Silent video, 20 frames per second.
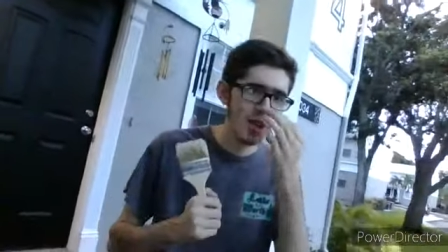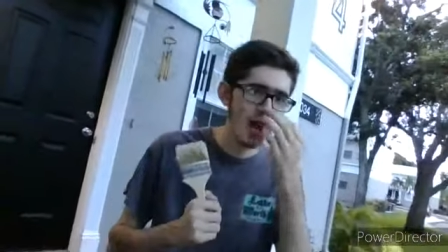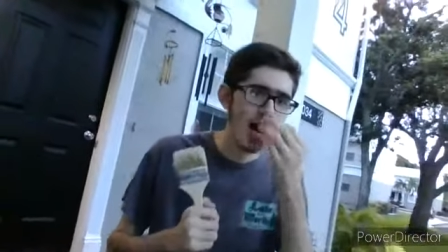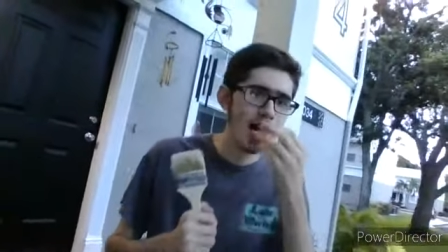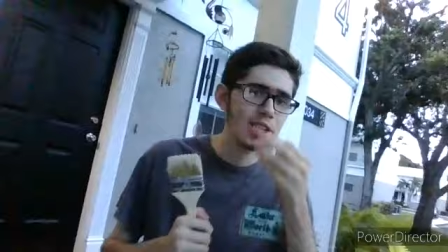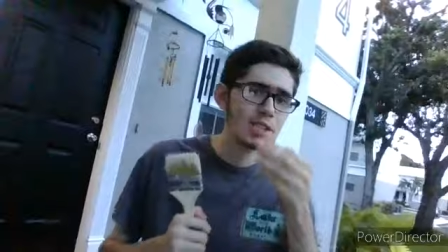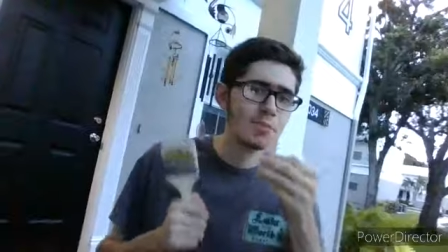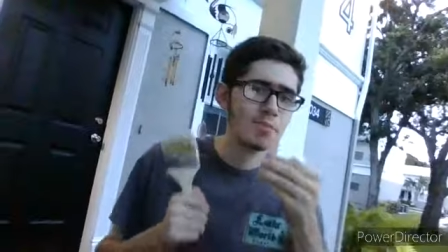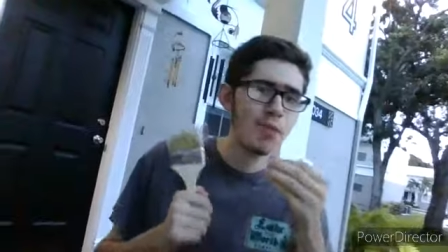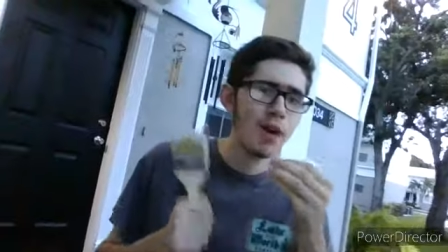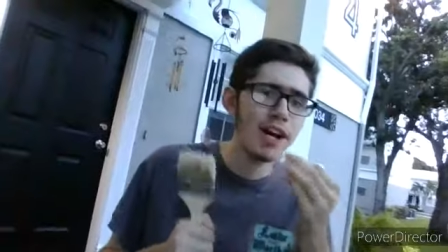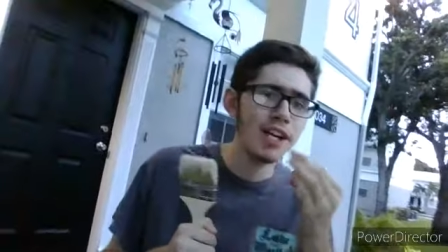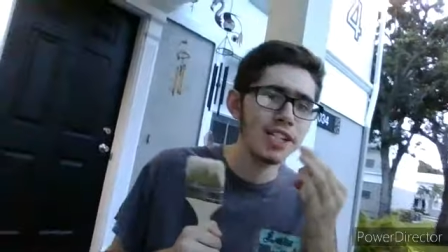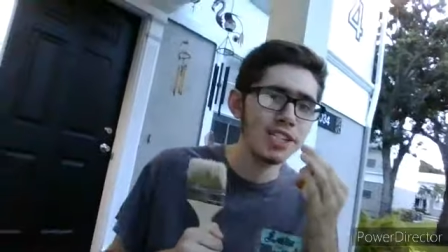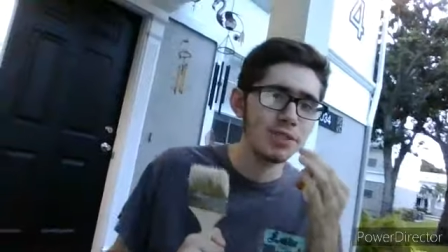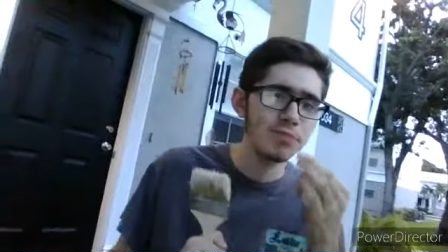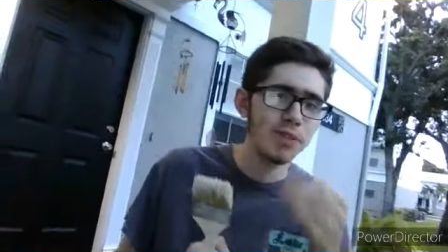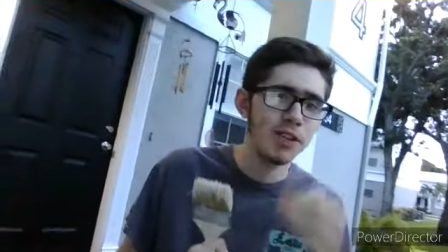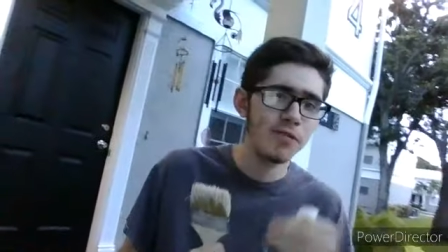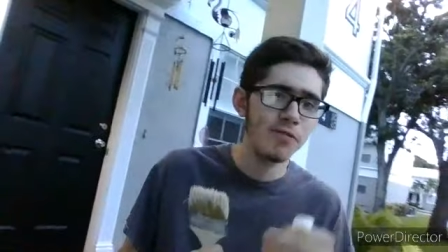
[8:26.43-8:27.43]
As
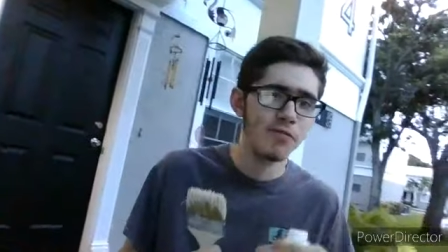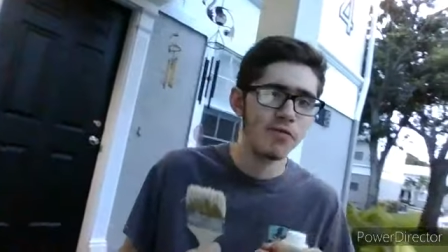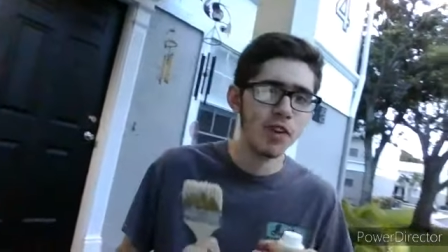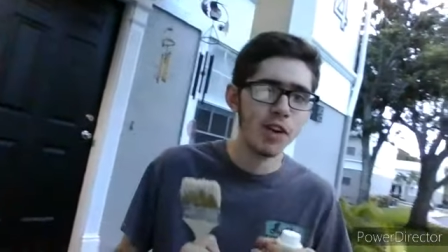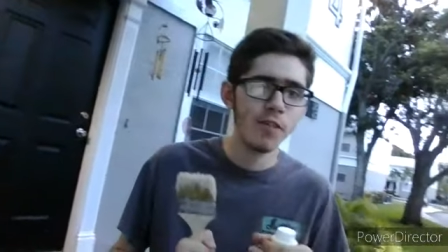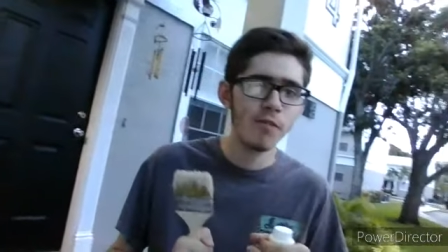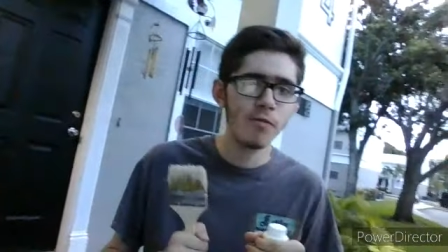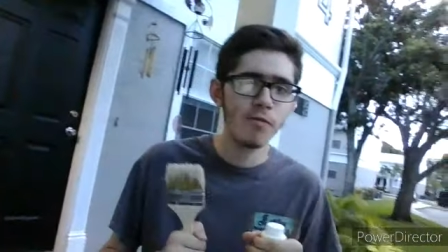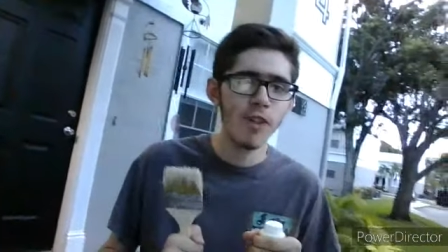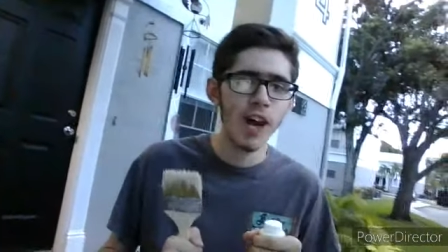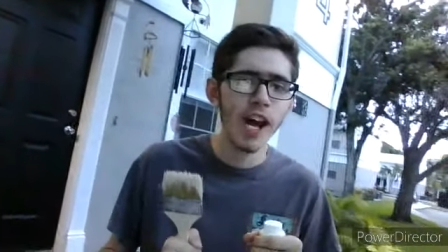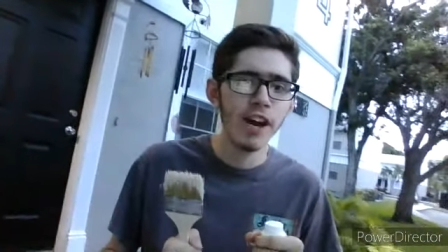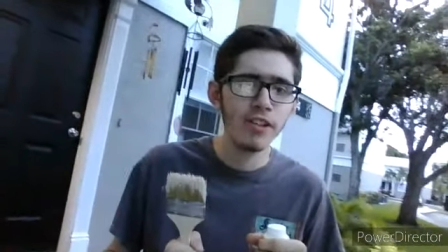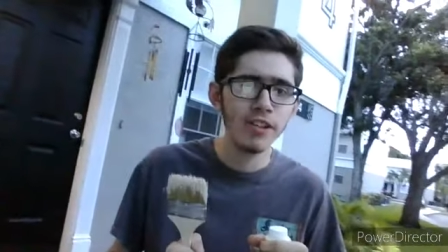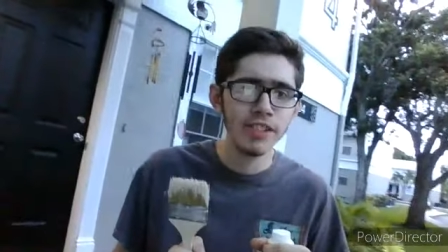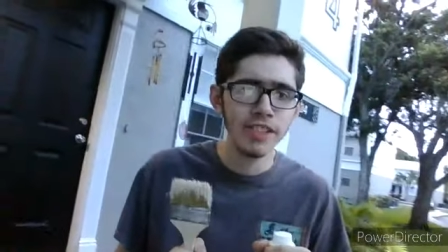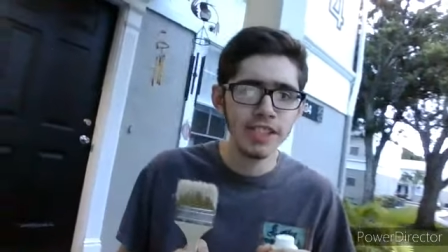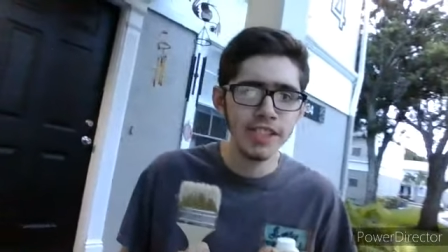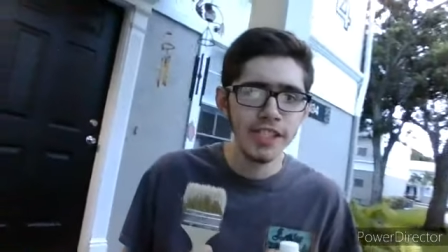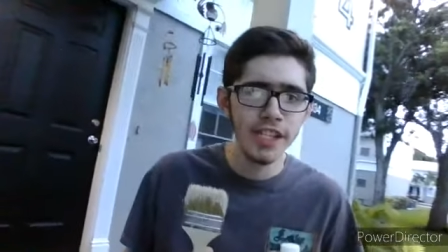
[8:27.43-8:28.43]
punishment for
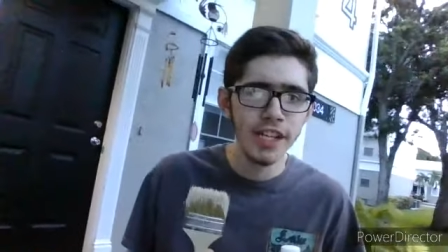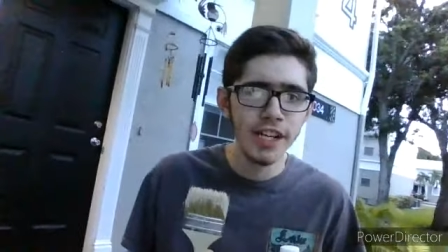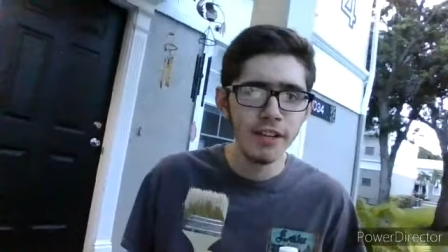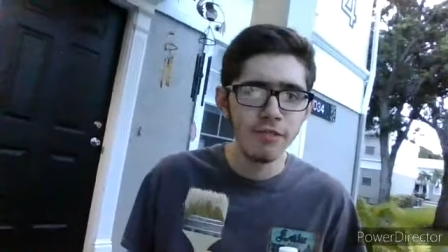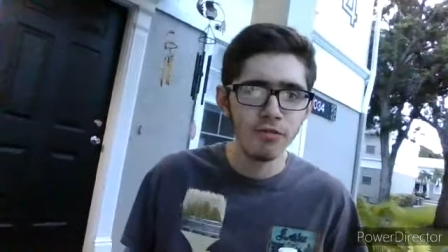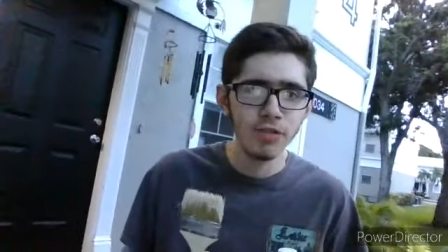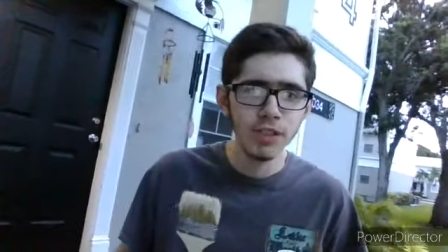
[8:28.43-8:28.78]
fouling the air